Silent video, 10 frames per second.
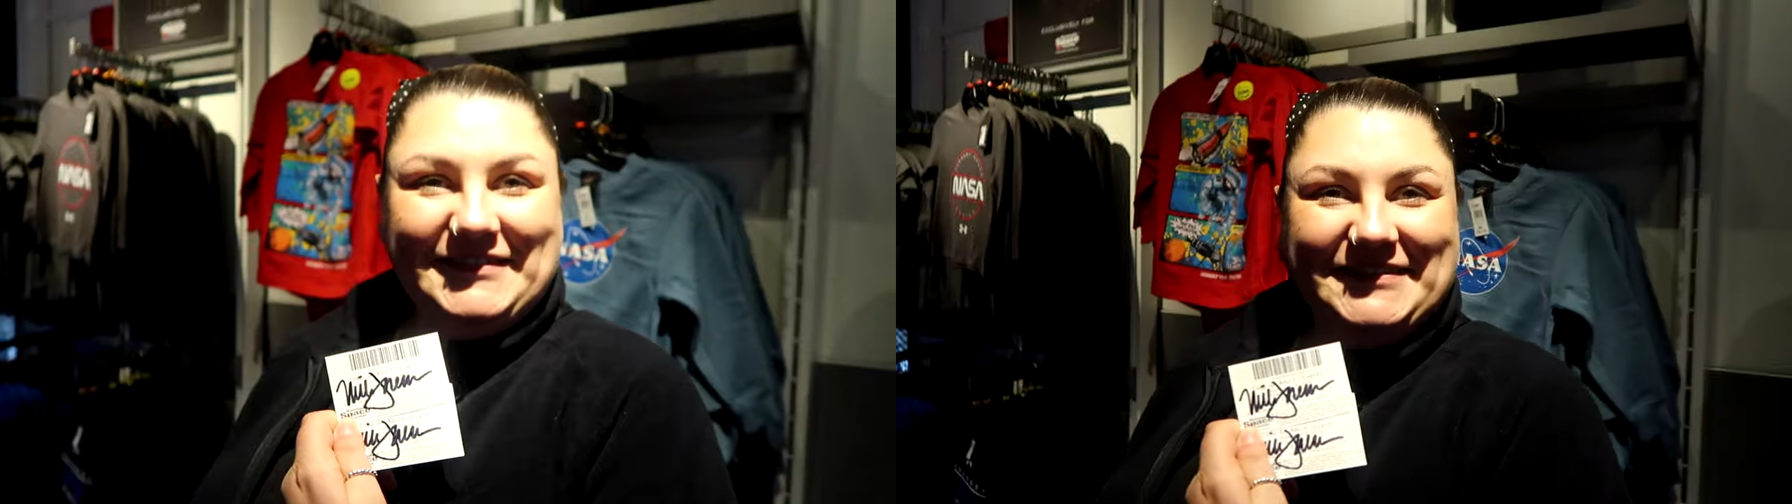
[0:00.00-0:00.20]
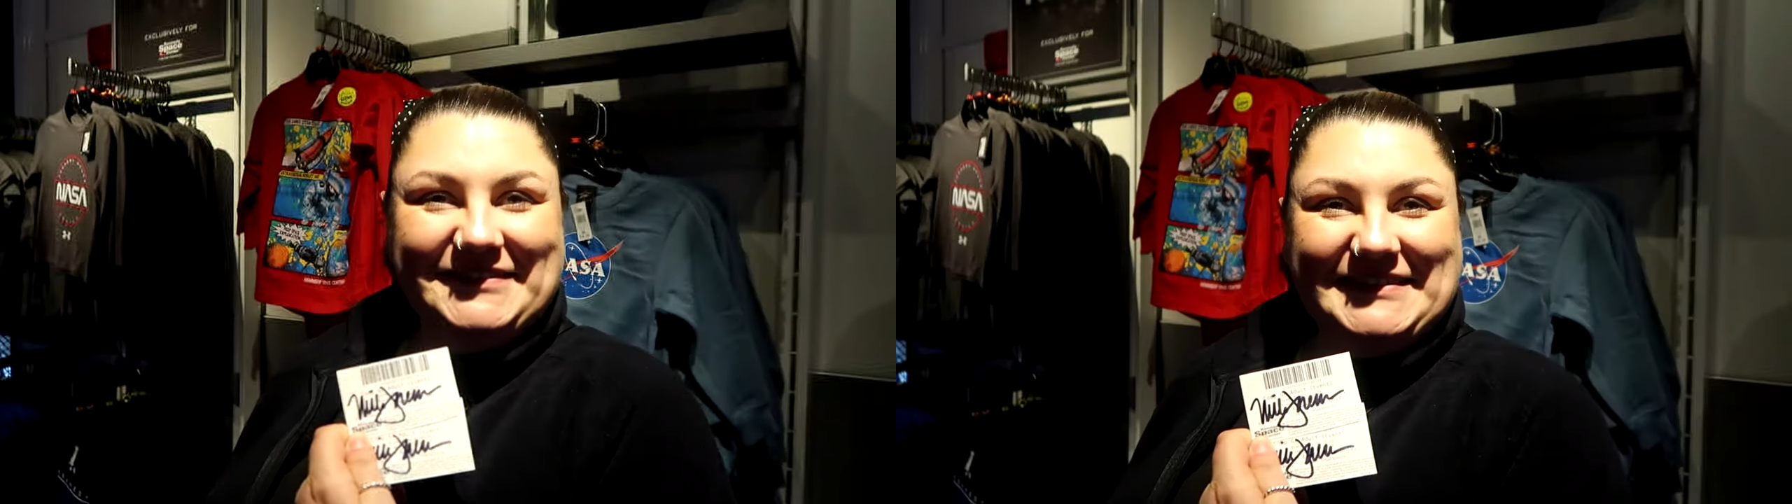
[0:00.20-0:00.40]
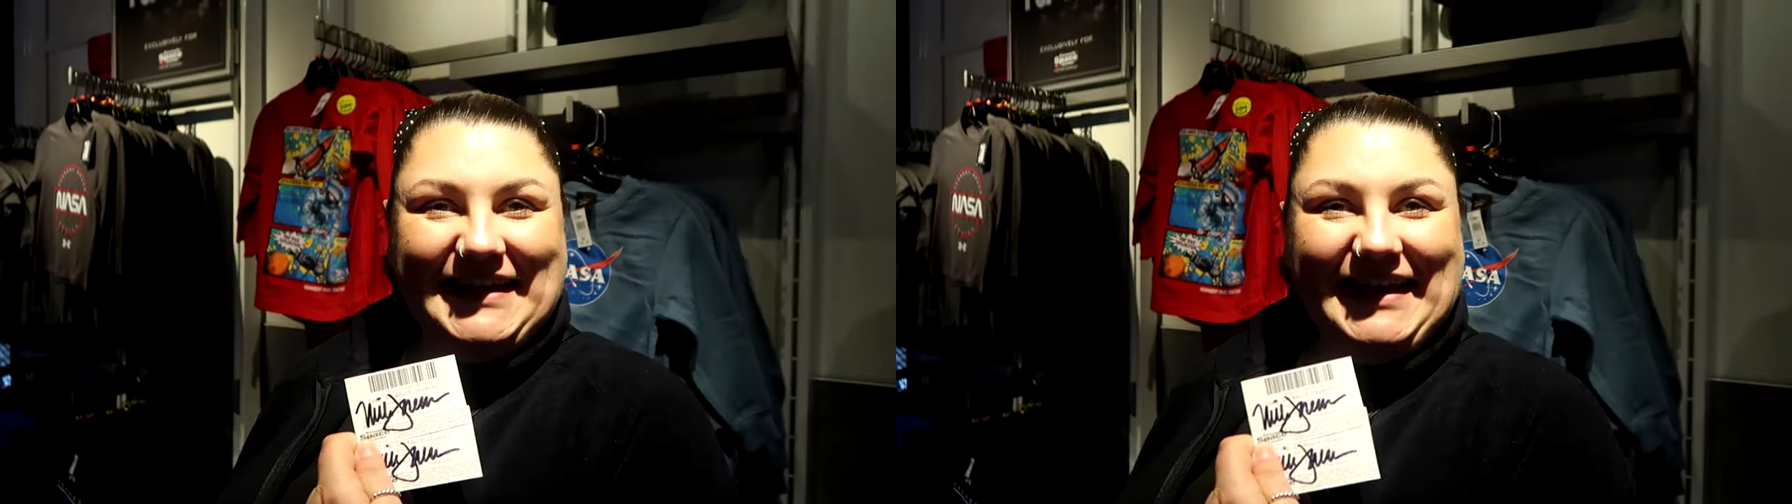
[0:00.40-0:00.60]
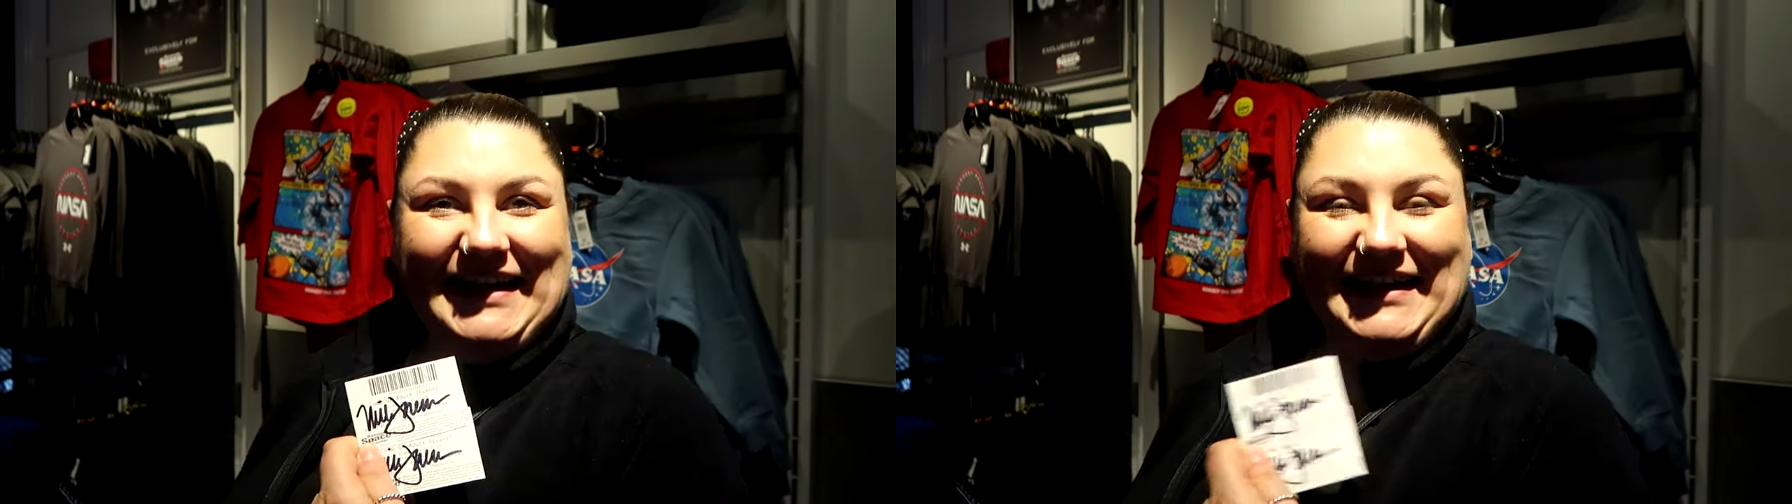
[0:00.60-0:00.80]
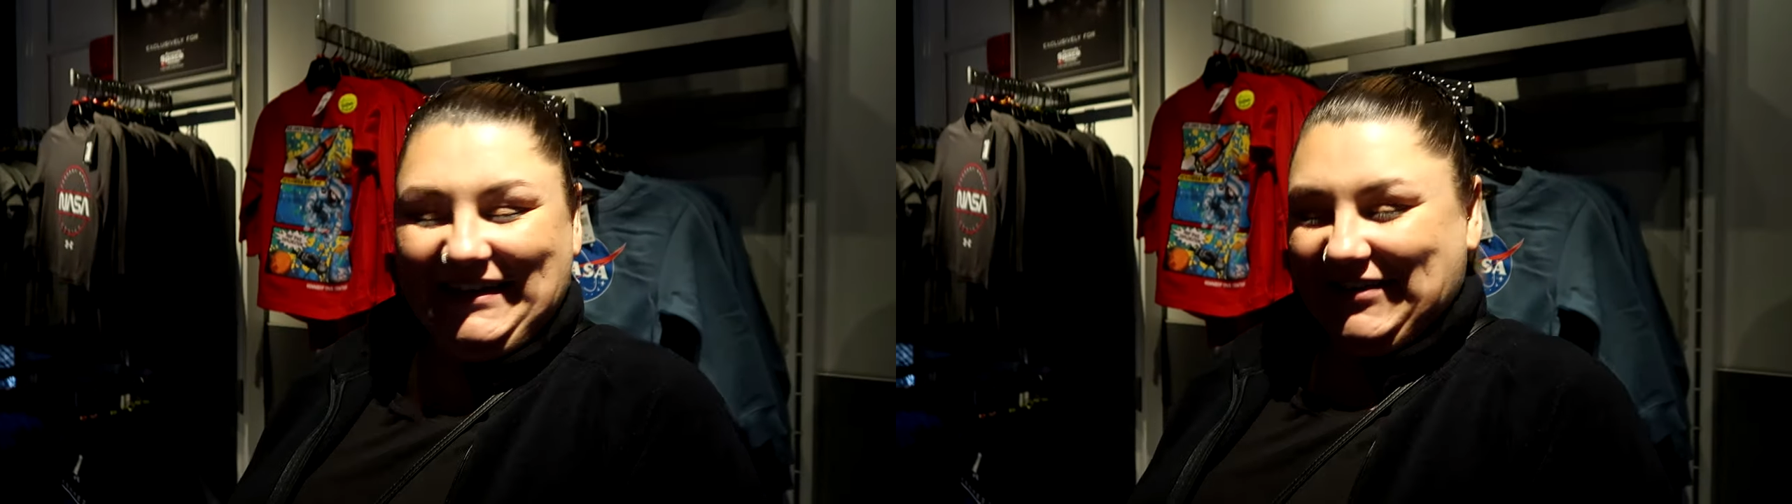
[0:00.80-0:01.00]
Cool.
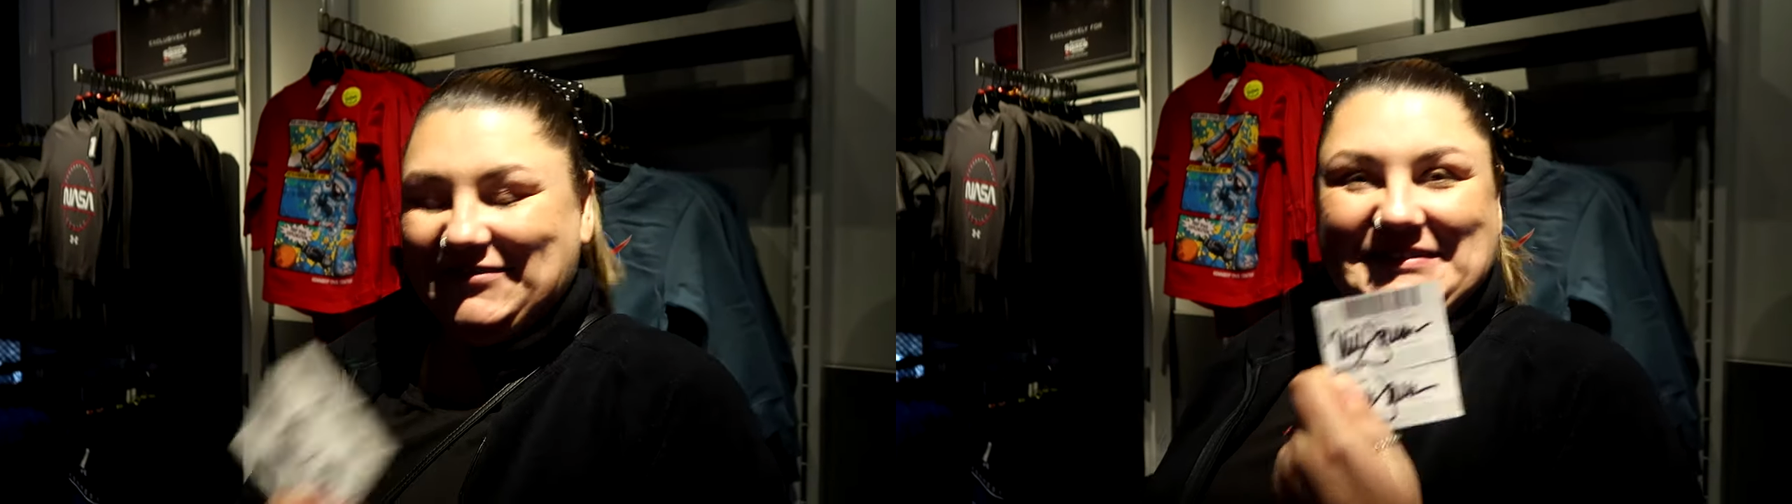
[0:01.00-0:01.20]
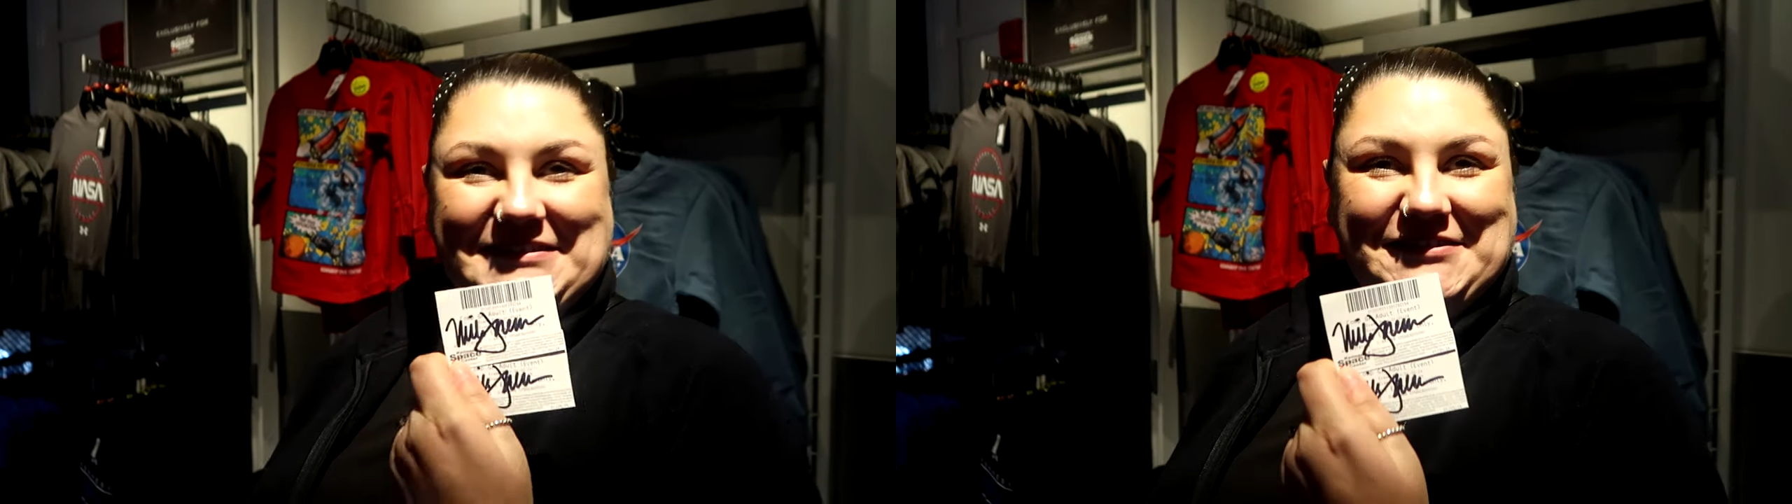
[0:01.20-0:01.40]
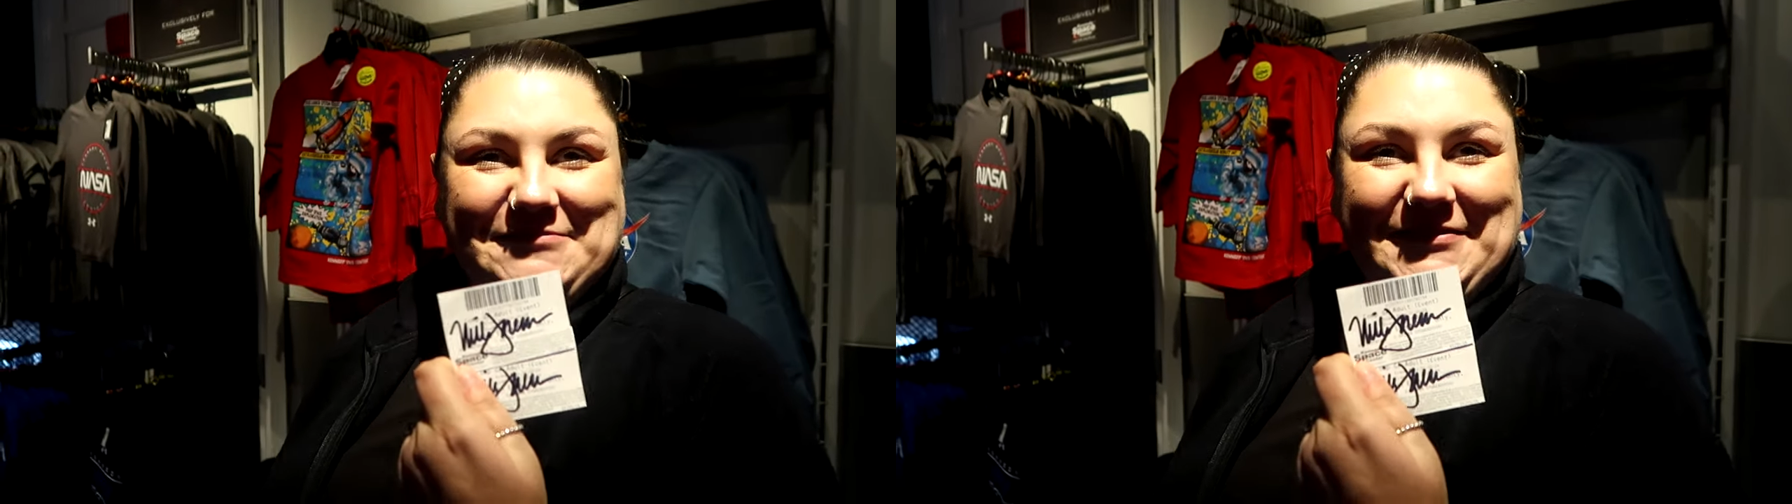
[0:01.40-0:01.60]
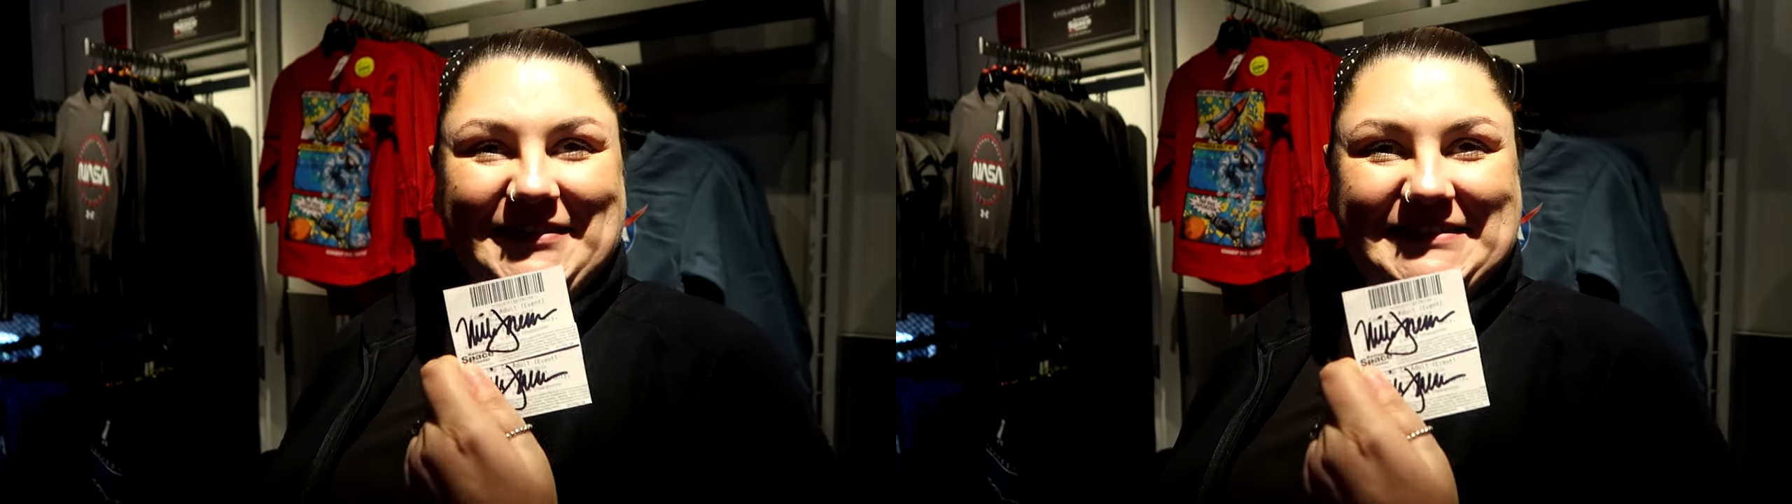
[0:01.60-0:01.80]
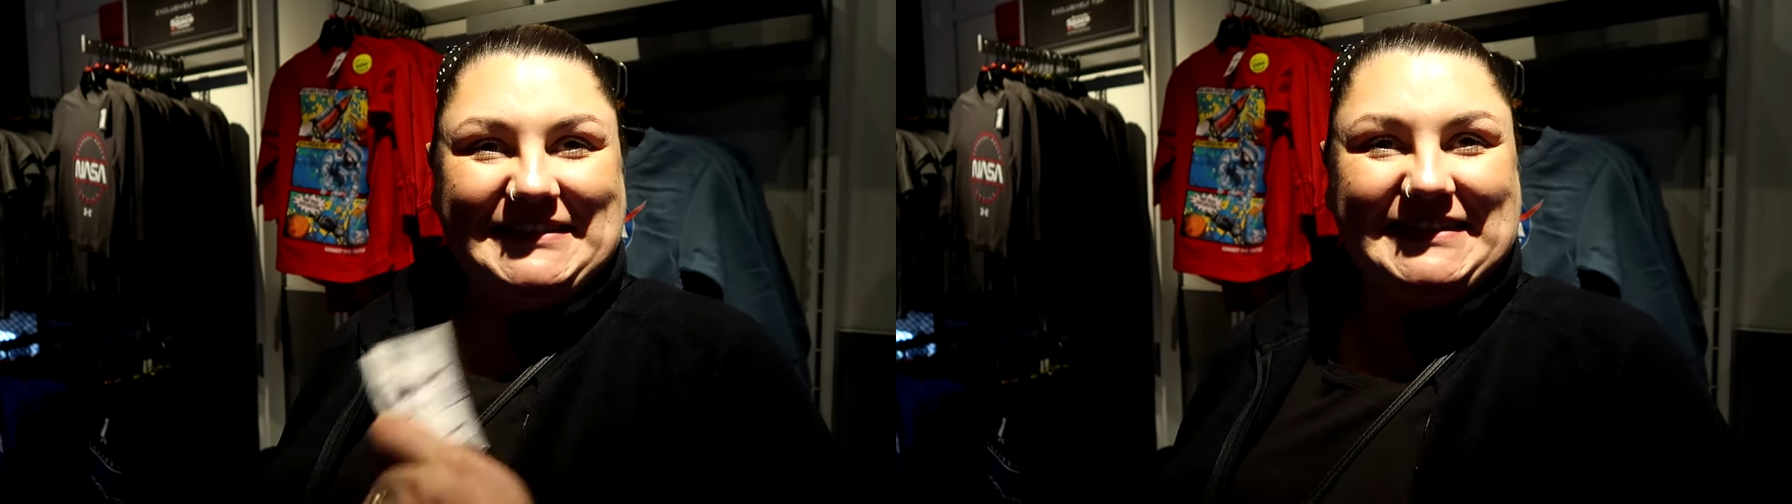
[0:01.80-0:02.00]
I can't wait to show my
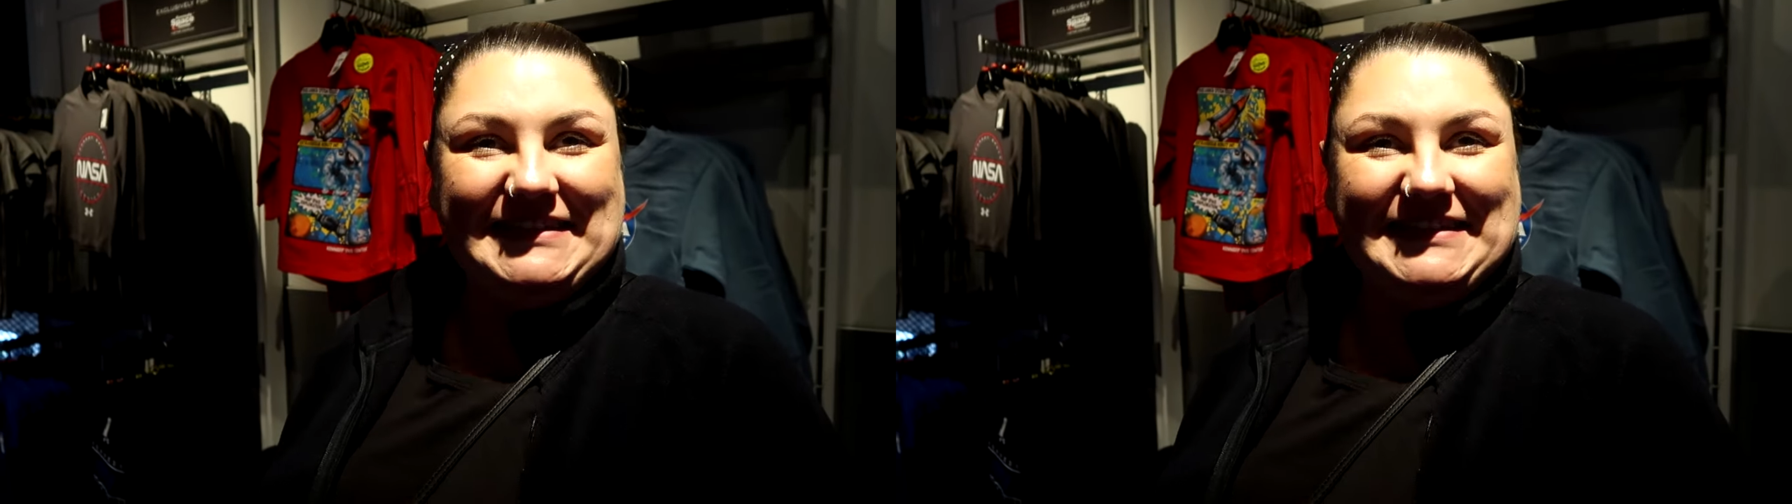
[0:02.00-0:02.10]
granddad